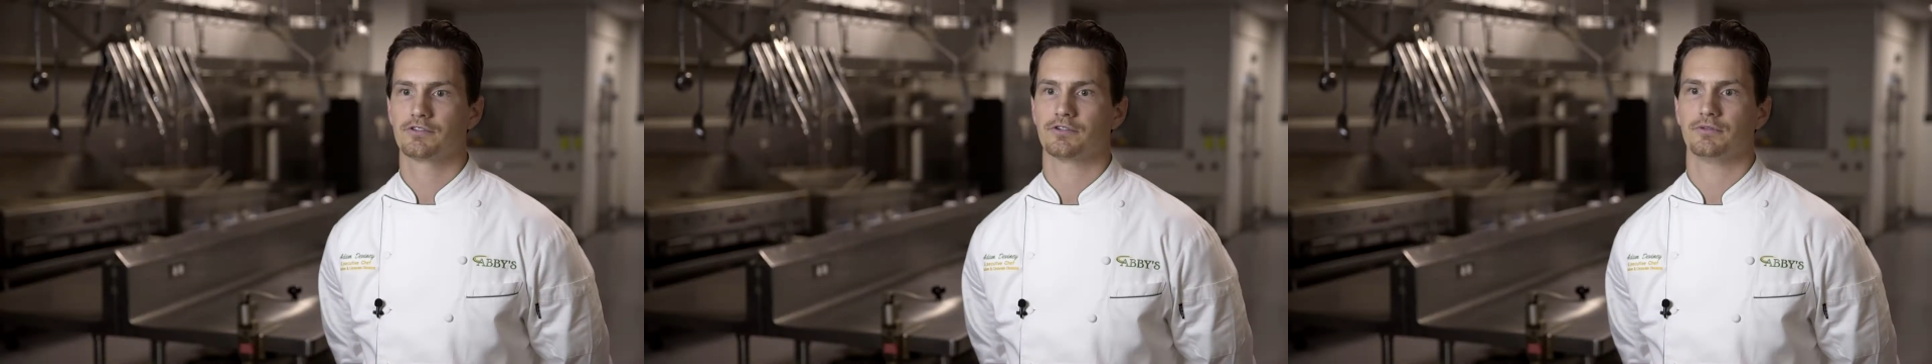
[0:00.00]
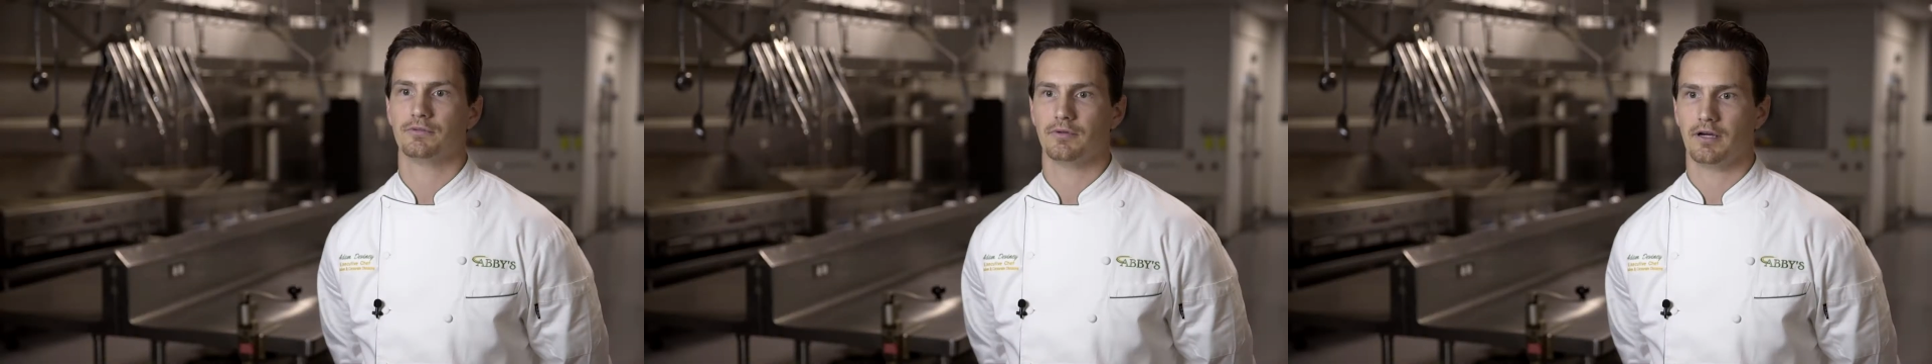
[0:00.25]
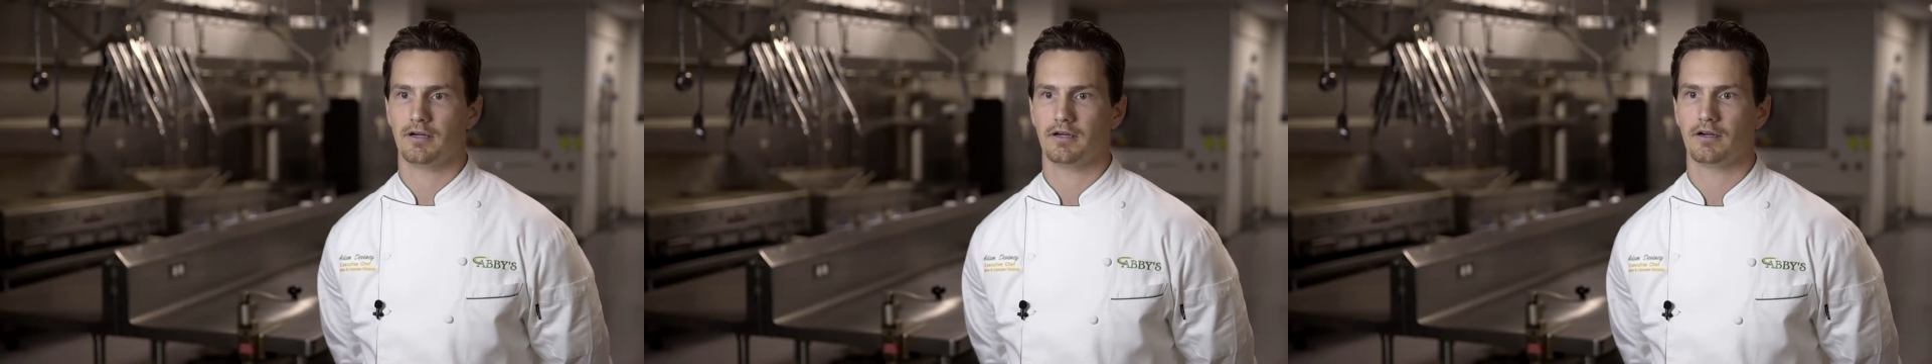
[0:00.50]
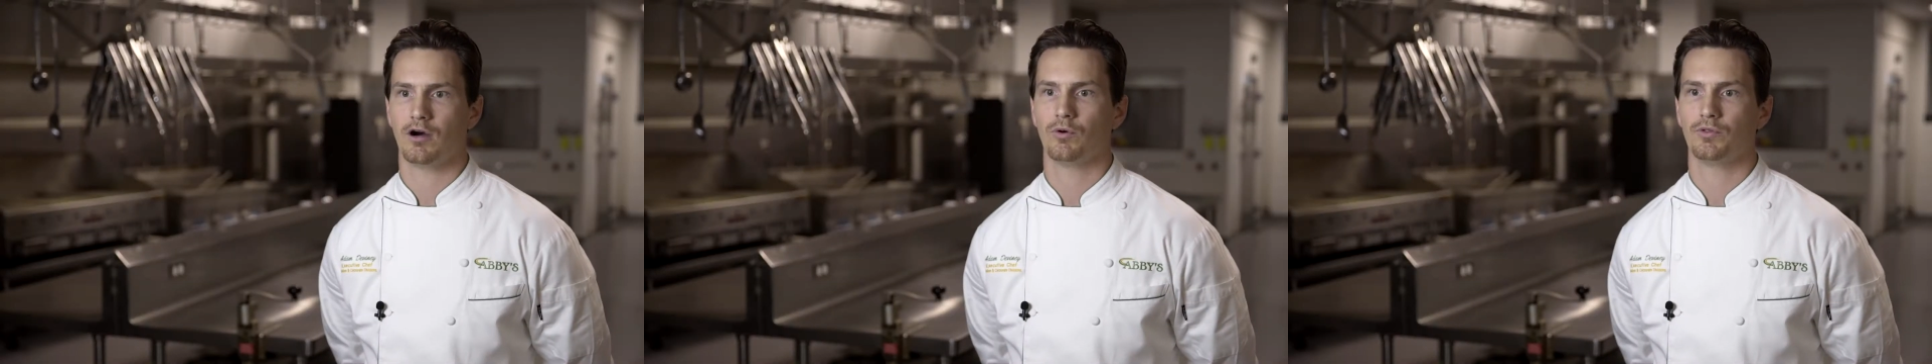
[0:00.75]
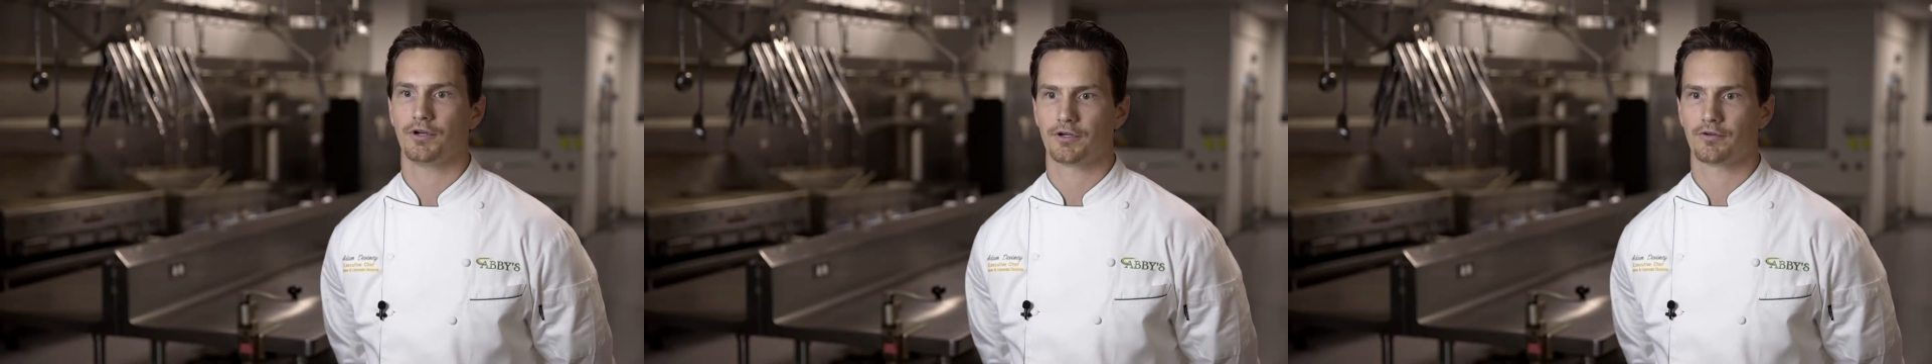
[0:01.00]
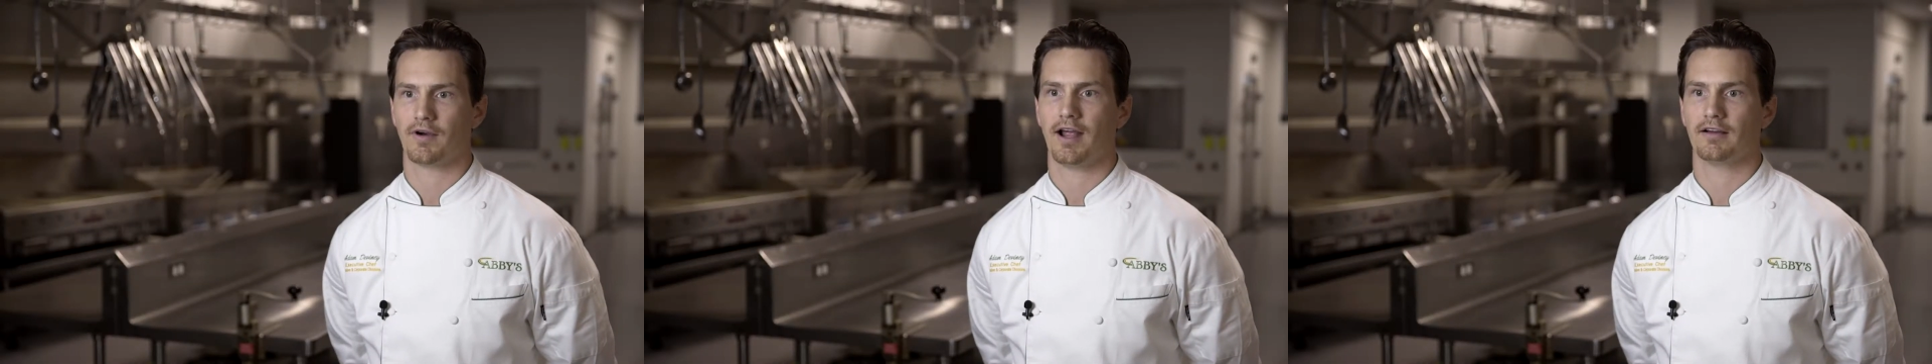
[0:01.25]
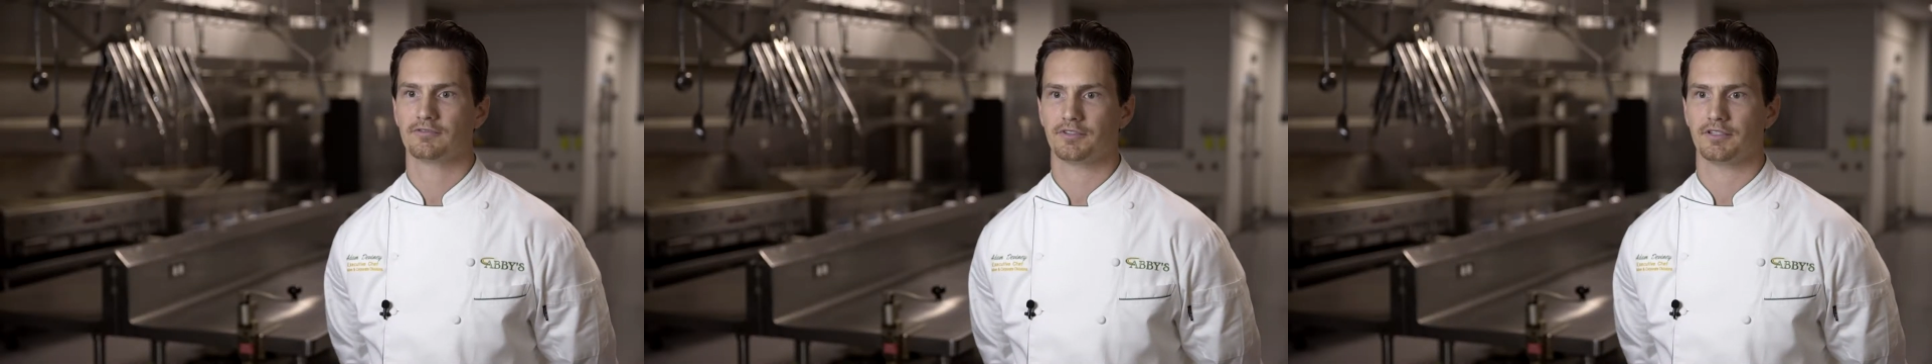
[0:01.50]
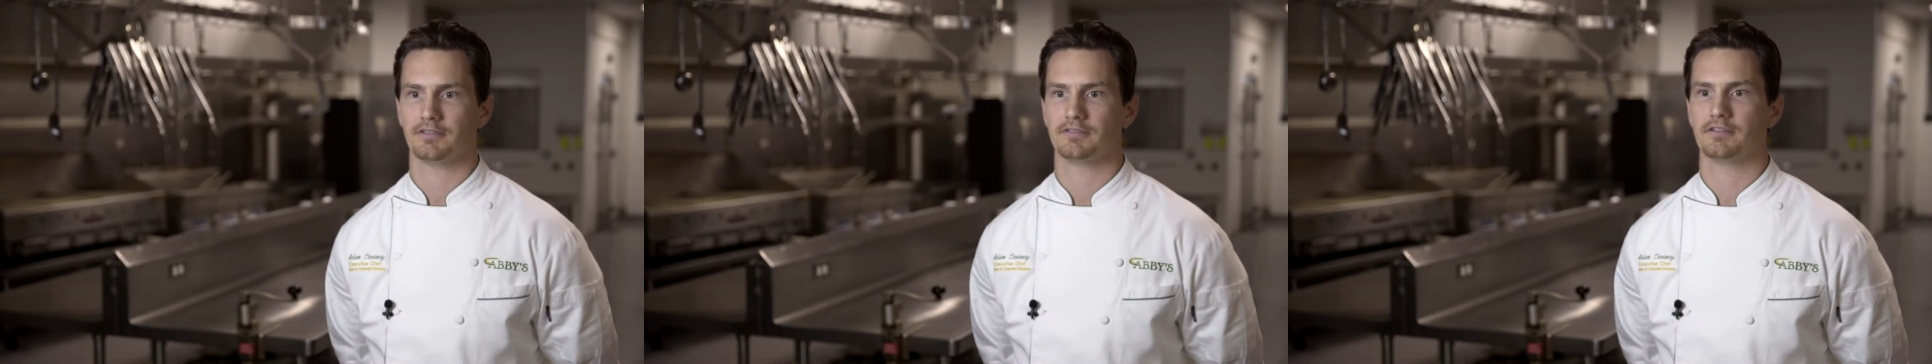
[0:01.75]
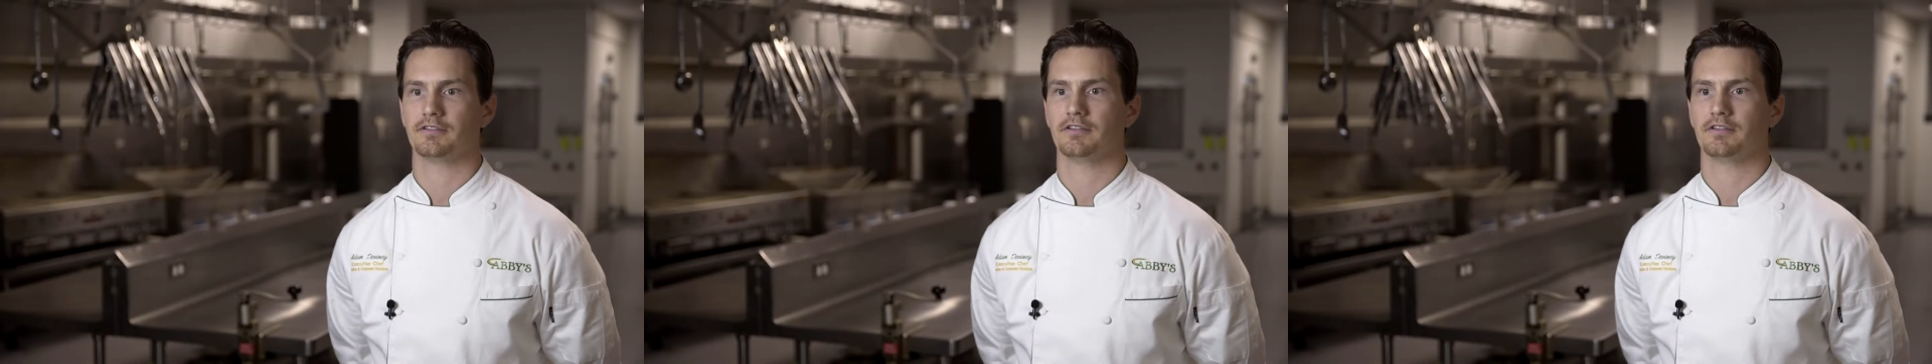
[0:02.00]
to uh, hone their craft and to